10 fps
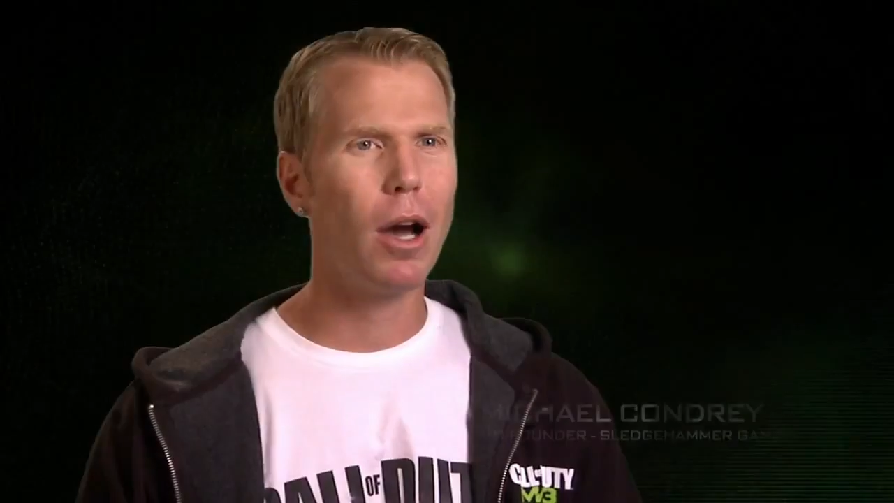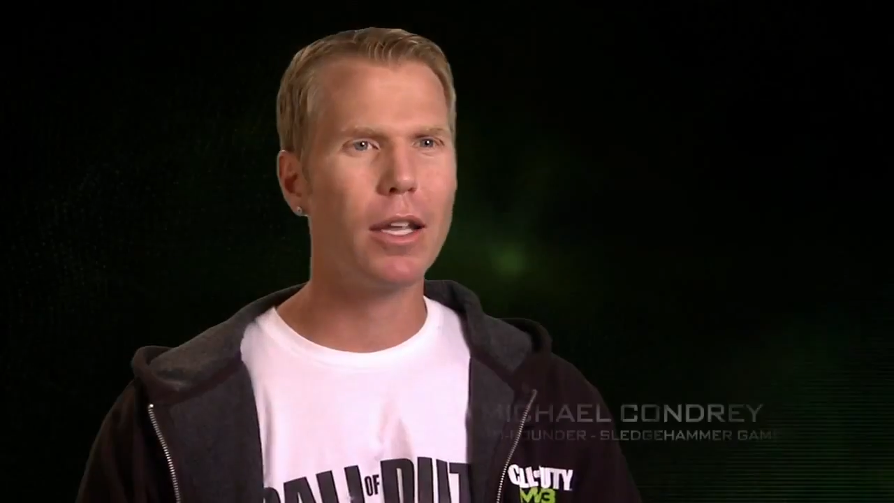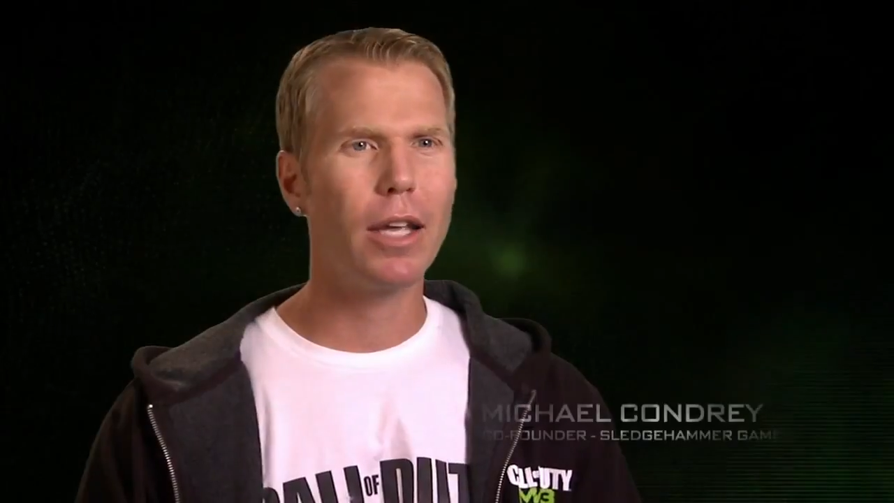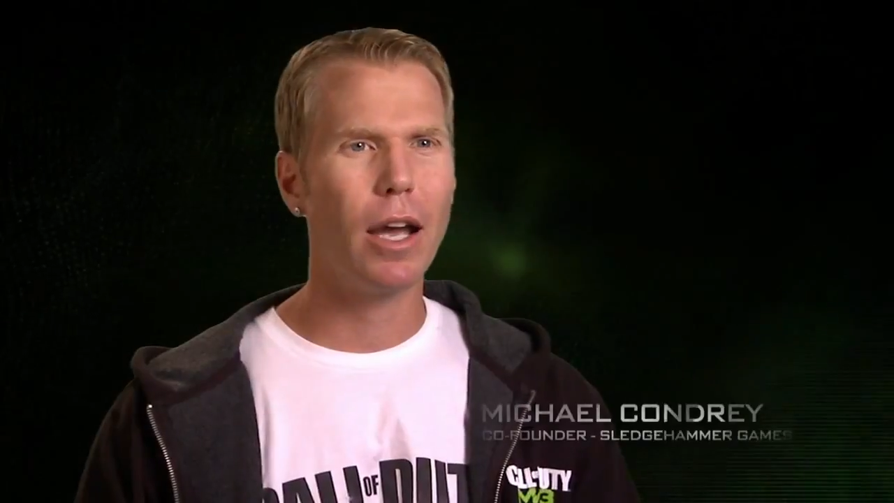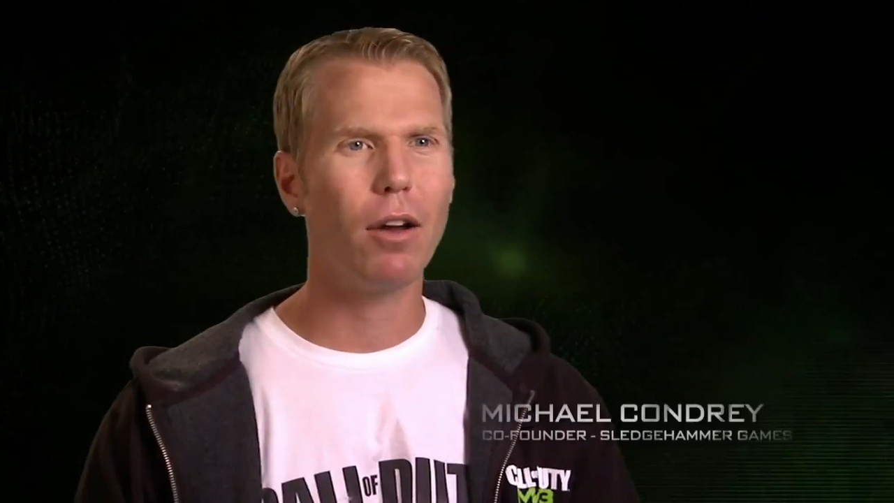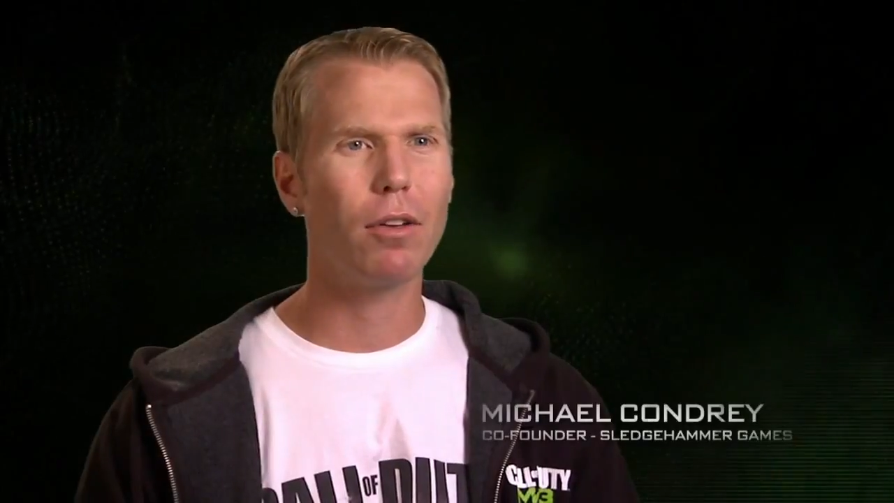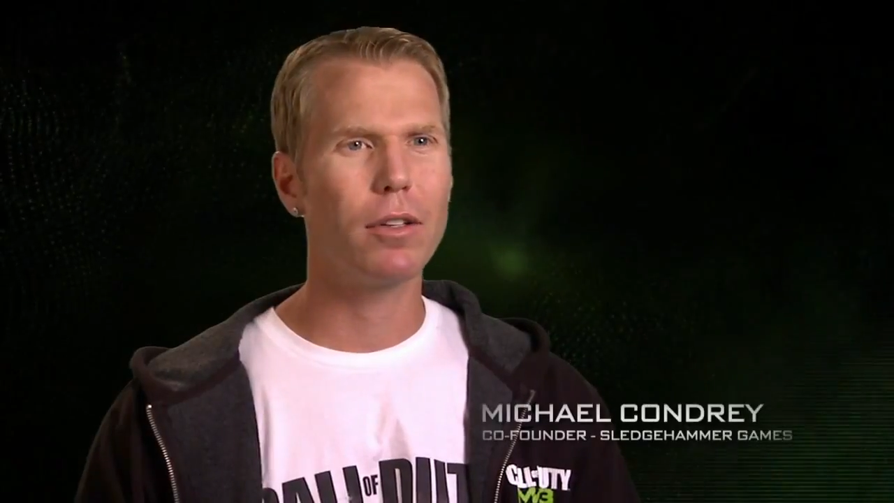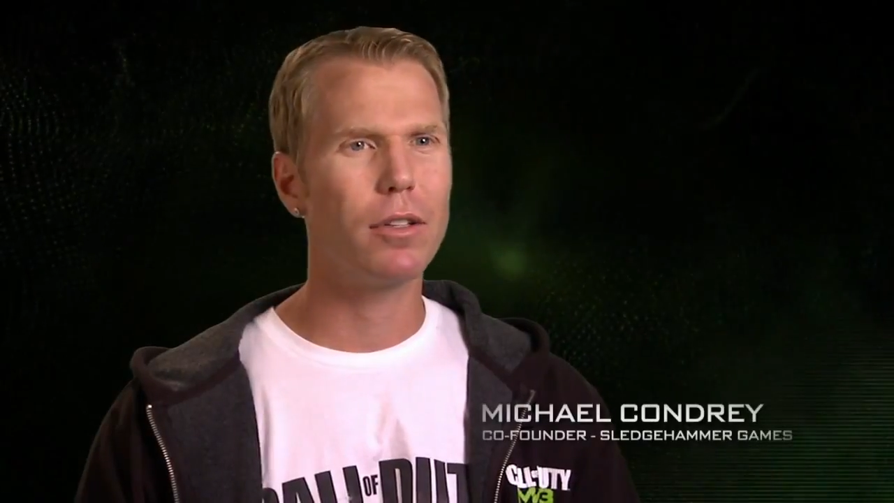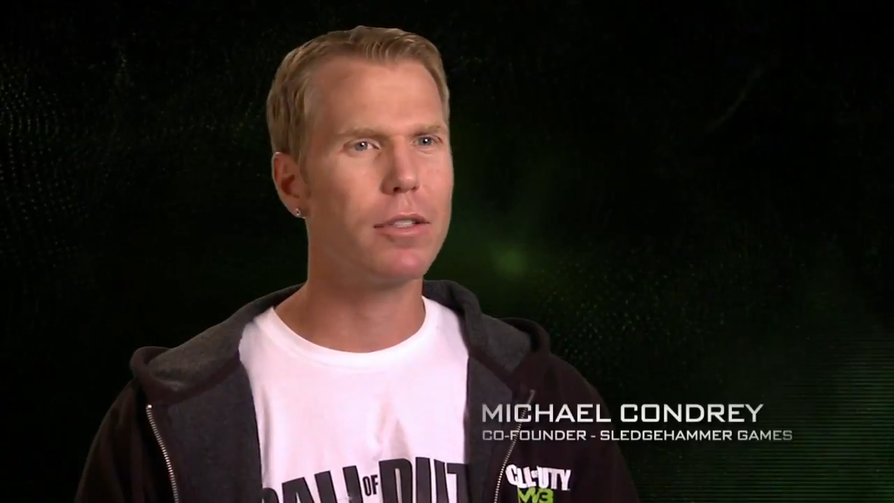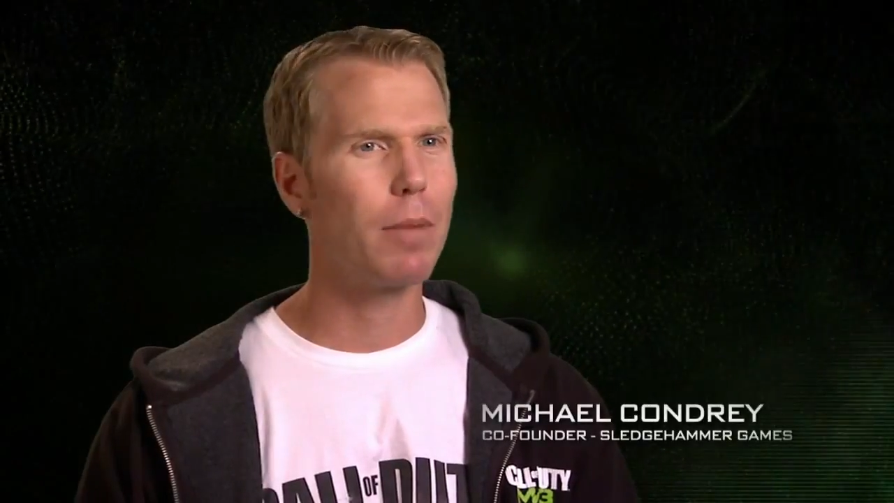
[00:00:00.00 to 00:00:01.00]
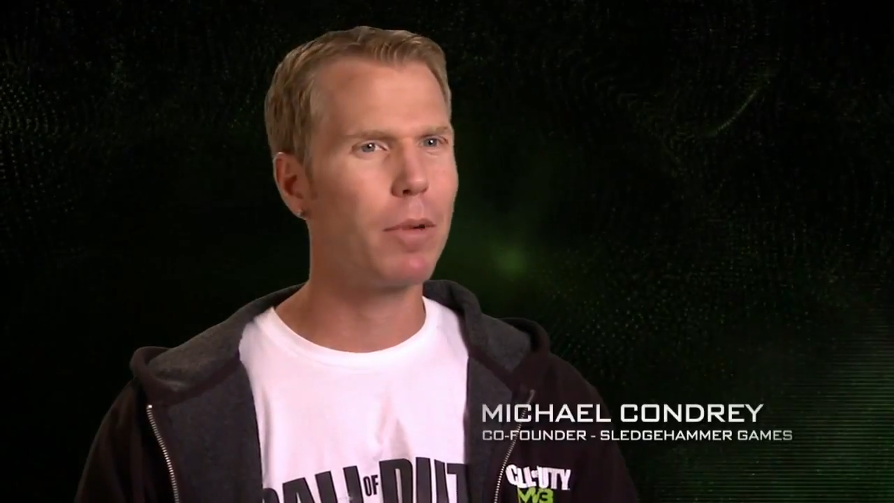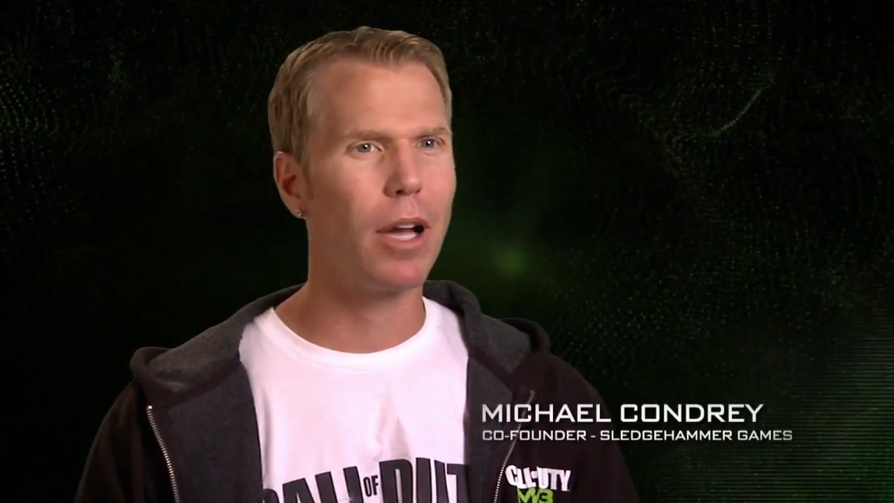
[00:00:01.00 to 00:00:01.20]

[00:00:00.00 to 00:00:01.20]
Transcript: body count type of